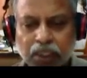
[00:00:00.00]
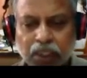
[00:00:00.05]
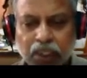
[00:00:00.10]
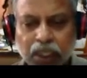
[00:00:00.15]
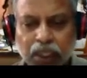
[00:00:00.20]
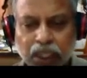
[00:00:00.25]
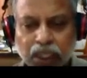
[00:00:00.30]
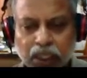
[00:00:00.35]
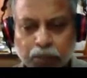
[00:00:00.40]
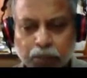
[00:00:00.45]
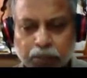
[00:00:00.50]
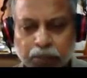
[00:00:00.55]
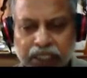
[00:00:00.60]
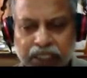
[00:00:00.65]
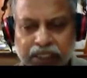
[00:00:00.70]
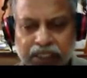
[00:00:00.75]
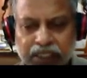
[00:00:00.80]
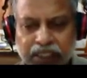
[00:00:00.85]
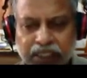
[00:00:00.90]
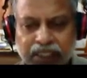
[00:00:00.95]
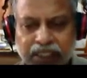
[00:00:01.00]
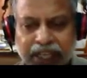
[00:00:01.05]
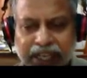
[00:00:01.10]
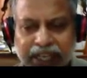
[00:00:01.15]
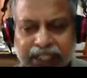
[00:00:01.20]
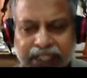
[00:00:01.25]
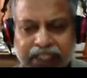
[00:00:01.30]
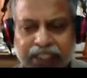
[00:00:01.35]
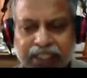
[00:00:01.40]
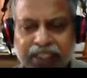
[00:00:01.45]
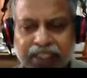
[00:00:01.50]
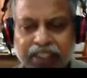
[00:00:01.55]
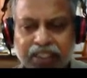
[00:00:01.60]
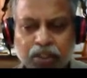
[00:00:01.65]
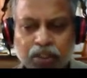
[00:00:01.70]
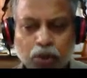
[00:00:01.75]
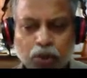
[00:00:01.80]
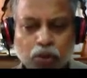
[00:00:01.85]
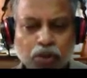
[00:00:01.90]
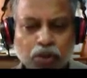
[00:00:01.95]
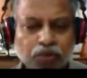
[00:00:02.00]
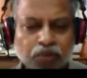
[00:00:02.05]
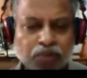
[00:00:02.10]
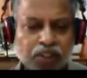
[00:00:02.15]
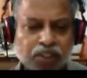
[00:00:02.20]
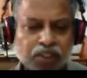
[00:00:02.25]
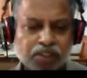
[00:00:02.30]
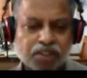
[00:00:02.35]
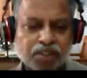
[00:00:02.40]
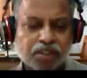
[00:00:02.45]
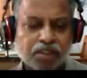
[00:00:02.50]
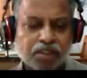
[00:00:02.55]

are placed at 90 degrees out of phase.